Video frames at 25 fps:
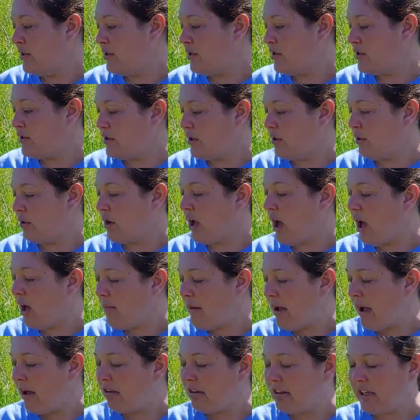So
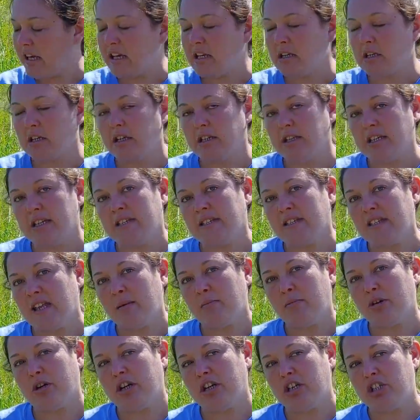come out later in the
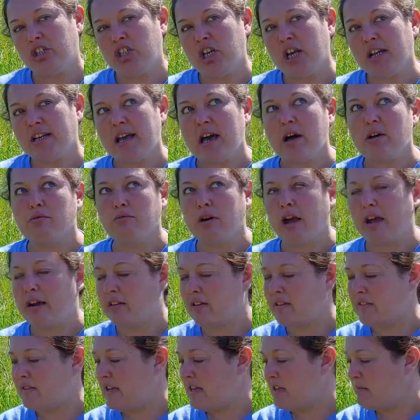summer and check out
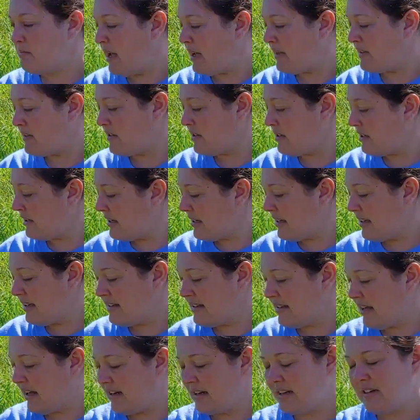rattlesnake master. Like I
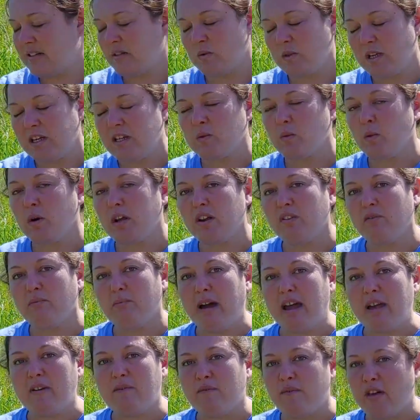said, it's one of
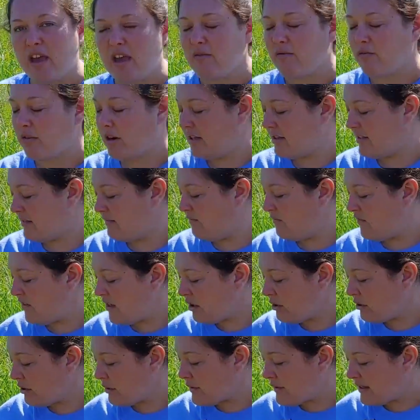my favorites.
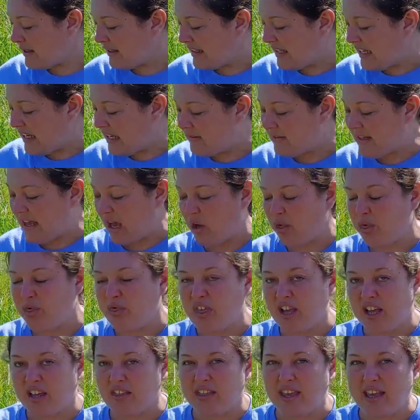Feel those leaves, how
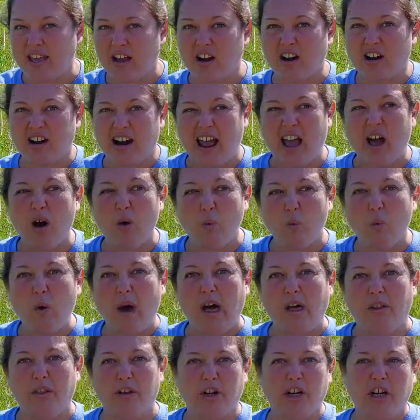thick they are, how
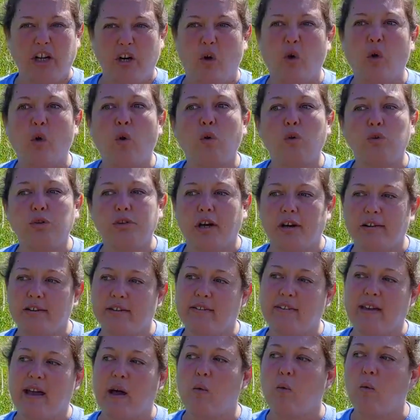well they're going to hold on
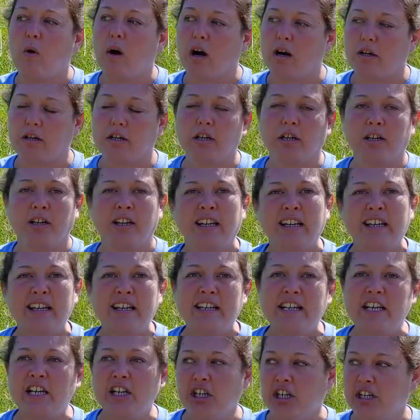to that water
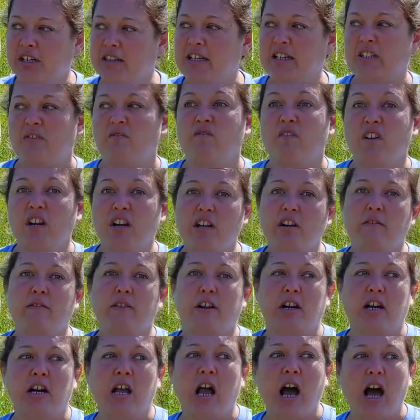here in this very,
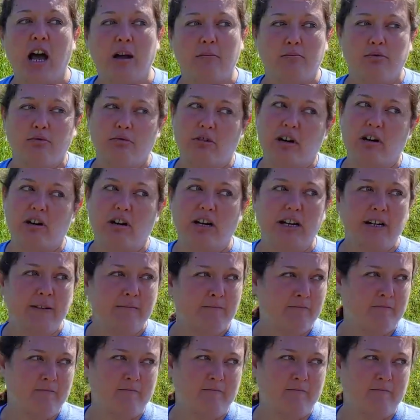very hot prairie.